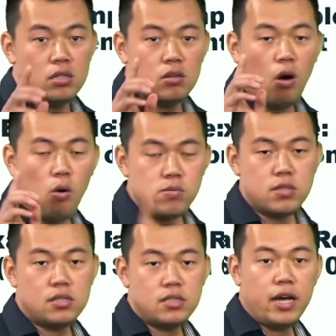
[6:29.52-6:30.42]
on
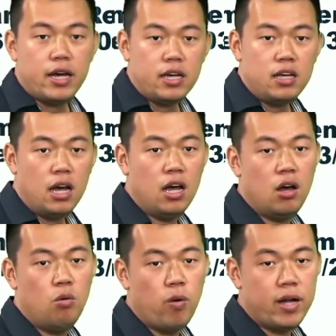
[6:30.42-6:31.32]
the day
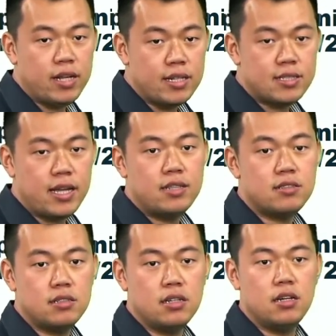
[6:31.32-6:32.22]
when I
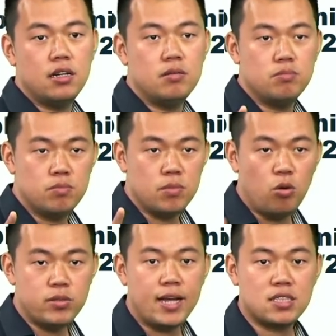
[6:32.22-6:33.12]
sent the
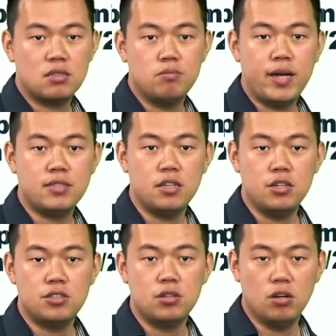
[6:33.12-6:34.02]
OnTask
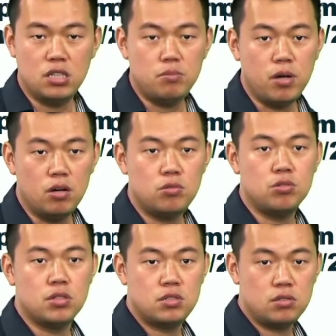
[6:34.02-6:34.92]
message or email
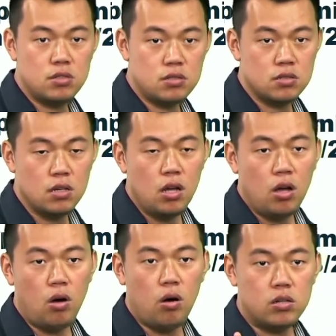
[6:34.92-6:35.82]
to the students,
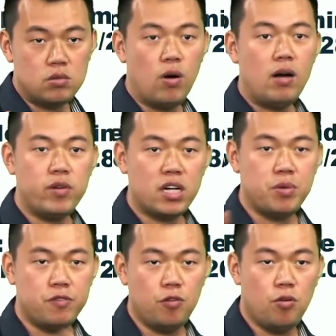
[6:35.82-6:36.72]
1 week
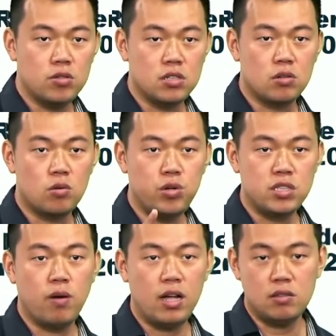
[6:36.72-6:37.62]
before the
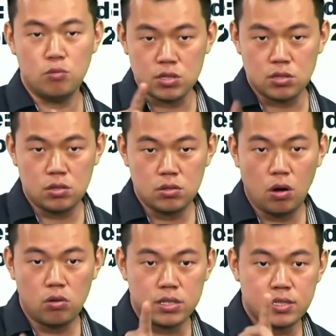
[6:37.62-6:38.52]
quiz 1 was due,
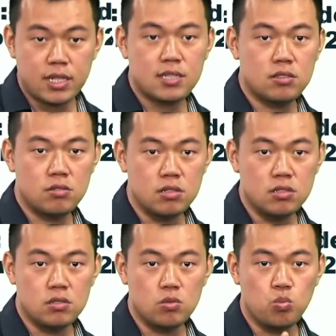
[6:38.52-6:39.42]
only 6
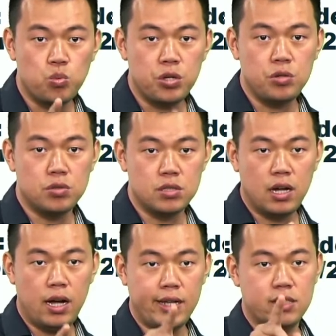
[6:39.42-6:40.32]
students viewed
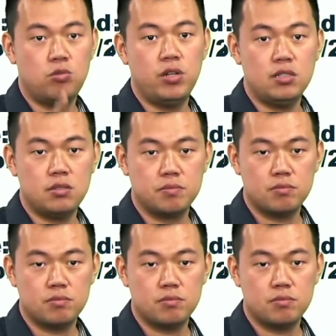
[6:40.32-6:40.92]
the quiz.